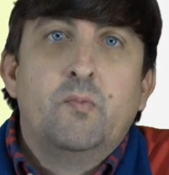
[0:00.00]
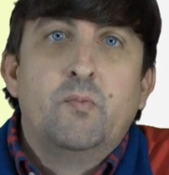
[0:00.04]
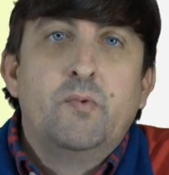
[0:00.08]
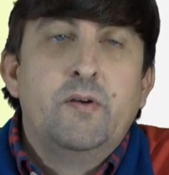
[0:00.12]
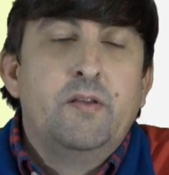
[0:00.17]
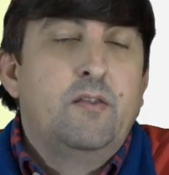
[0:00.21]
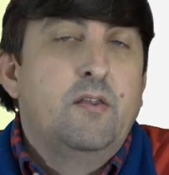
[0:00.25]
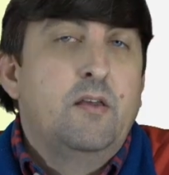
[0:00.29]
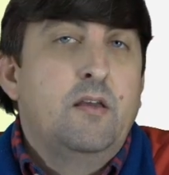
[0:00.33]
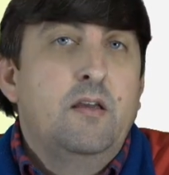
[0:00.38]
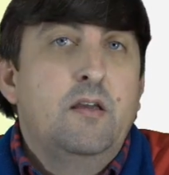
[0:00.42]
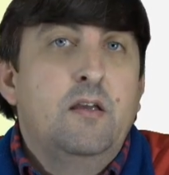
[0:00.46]

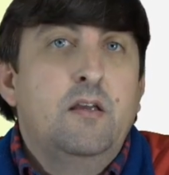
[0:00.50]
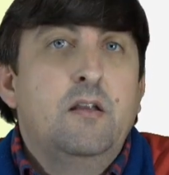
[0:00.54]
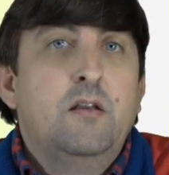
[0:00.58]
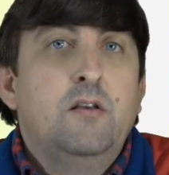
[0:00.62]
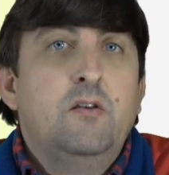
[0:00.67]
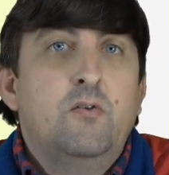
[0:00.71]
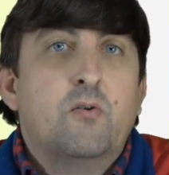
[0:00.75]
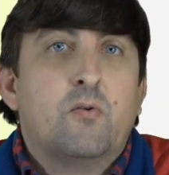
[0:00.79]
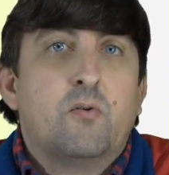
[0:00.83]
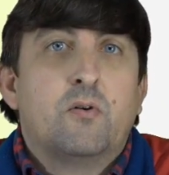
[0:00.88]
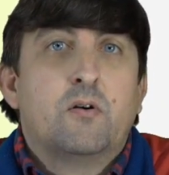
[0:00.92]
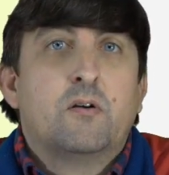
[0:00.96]
within
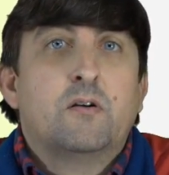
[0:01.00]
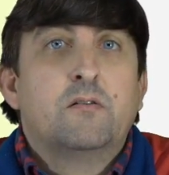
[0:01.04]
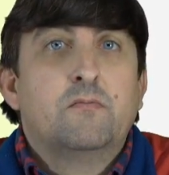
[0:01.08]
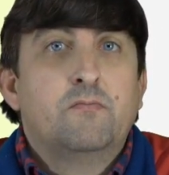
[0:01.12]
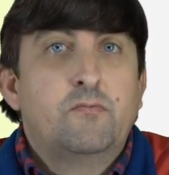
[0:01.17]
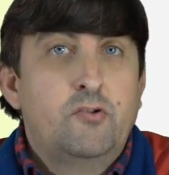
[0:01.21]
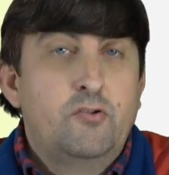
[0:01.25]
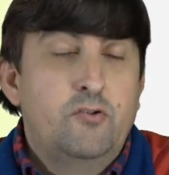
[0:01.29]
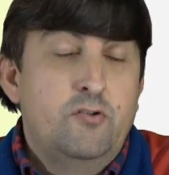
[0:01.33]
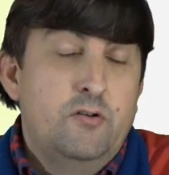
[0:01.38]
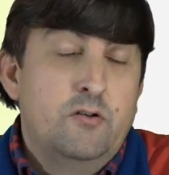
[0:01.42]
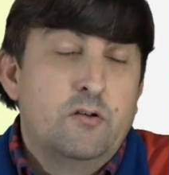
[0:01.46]
your
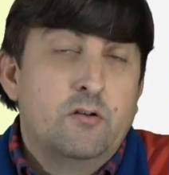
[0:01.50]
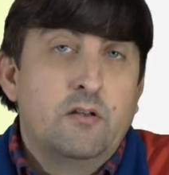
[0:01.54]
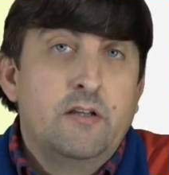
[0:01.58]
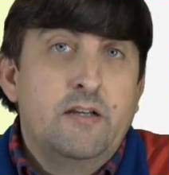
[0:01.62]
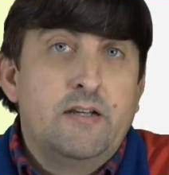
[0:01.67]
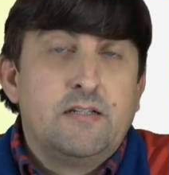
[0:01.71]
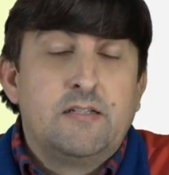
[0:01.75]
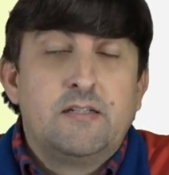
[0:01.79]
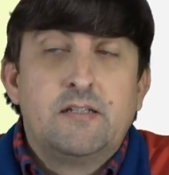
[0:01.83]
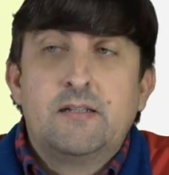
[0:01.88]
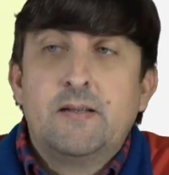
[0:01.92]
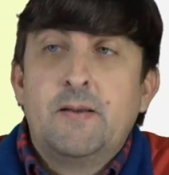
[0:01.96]

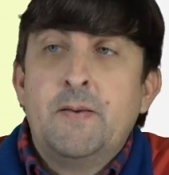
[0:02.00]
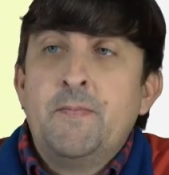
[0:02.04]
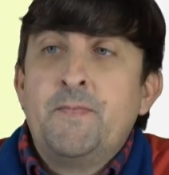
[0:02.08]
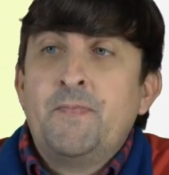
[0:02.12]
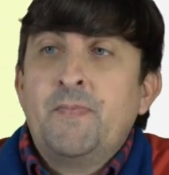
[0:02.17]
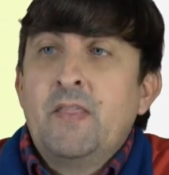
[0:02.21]
list.